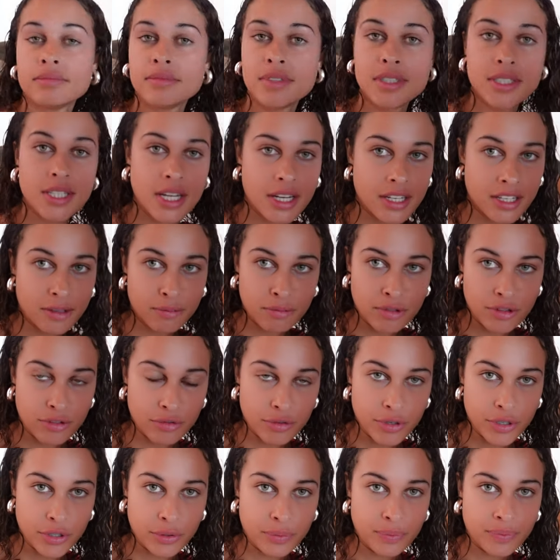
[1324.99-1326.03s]
send them
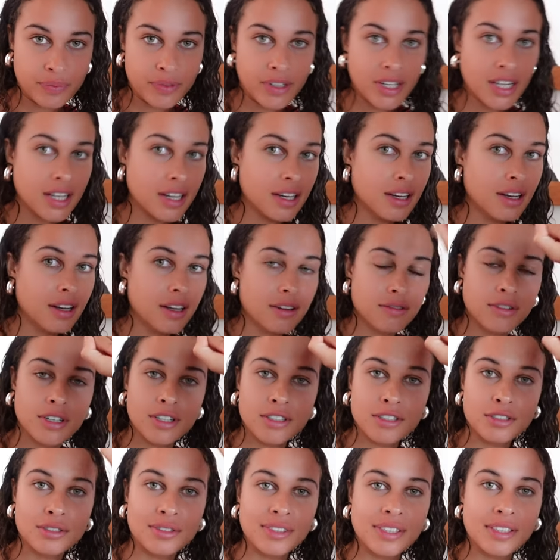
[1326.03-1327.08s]
through. I love
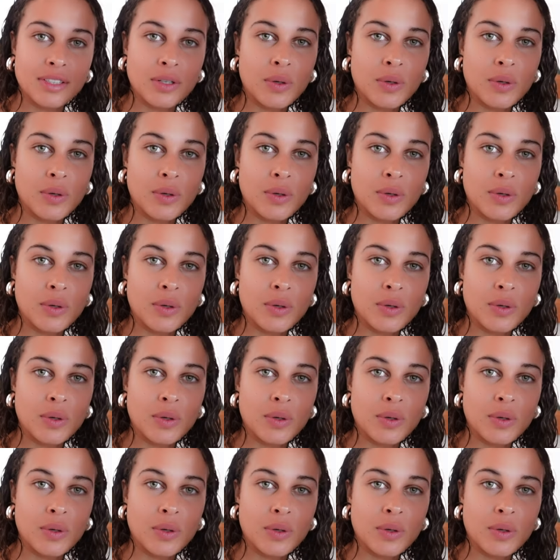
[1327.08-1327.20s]
answering a